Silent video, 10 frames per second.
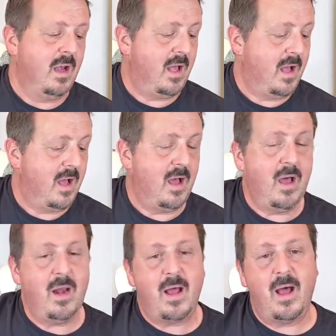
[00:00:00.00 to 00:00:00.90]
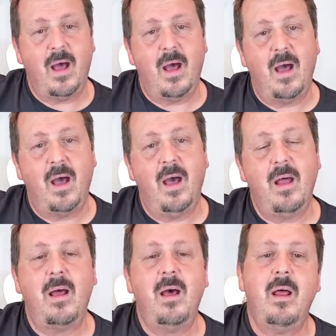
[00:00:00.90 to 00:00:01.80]
La da
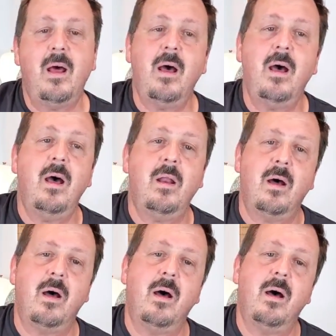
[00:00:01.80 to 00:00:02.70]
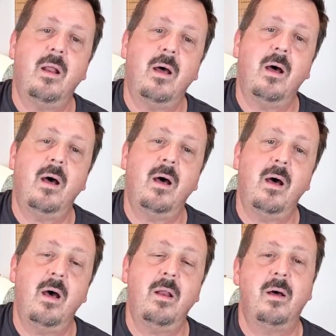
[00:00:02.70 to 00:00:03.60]
da da da
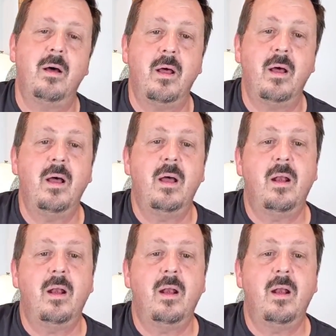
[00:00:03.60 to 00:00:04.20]
da da